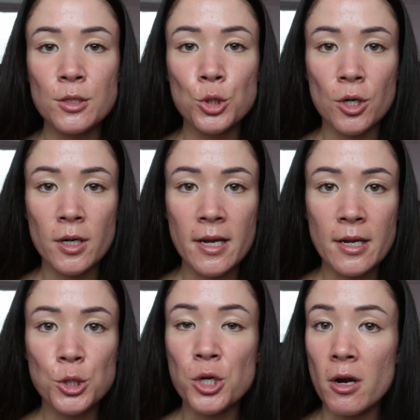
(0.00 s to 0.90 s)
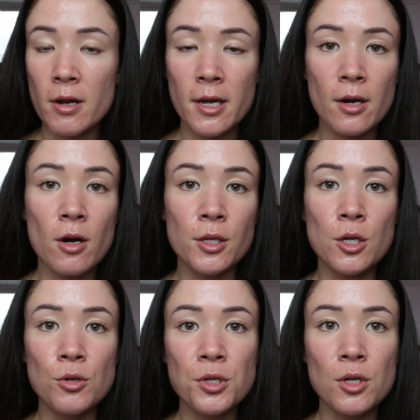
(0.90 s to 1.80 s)
journey, sharing it on
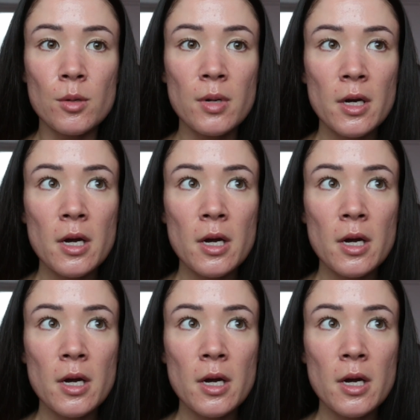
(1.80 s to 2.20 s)
YouTube